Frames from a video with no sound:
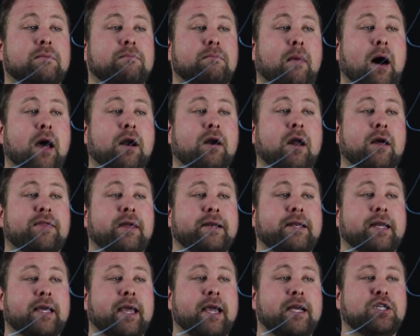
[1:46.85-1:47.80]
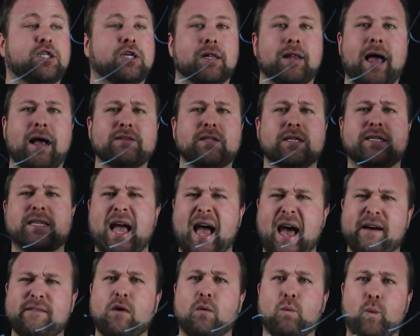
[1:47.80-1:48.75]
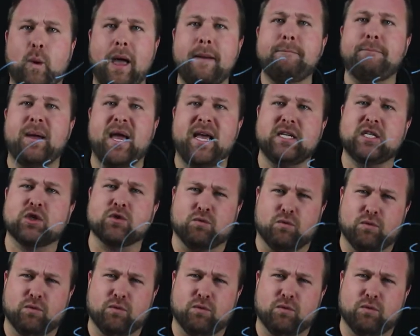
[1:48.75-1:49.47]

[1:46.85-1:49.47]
Modern authentication allows us to have a web-based